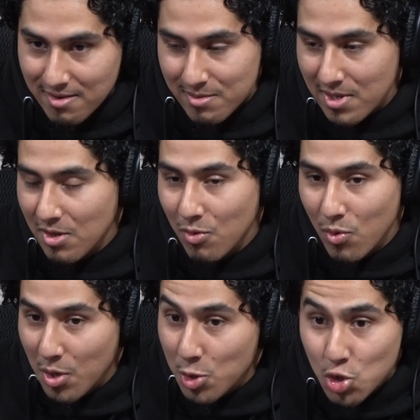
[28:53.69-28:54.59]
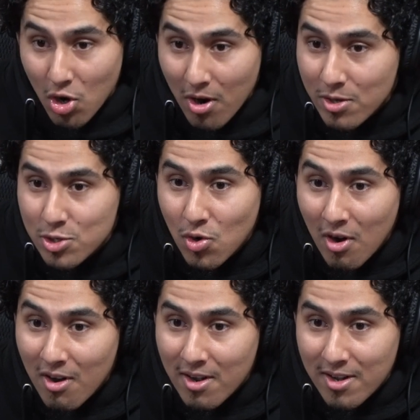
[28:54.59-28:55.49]
You know what I'm saying? You
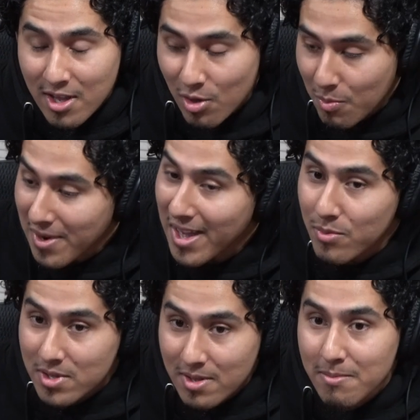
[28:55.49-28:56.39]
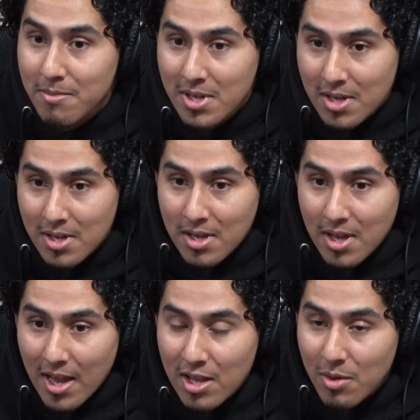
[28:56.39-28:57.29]
draw, and you play with them.
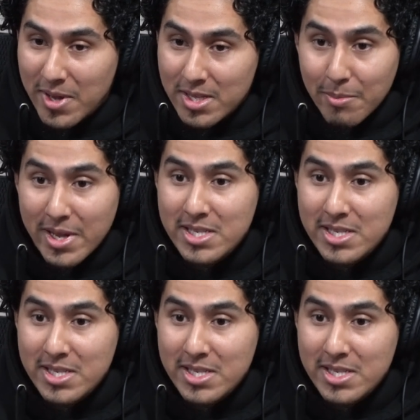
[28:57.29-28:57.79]
And you make the